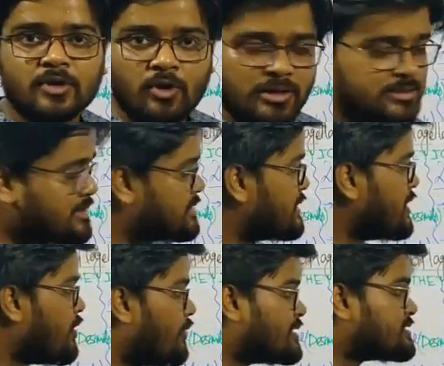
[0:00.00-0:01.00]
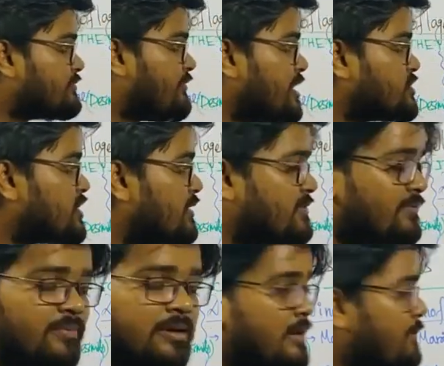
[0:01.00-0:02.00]
Got it? What is the function of
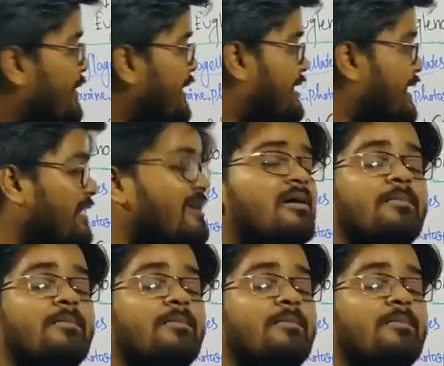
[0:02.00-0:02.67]
the pellicle?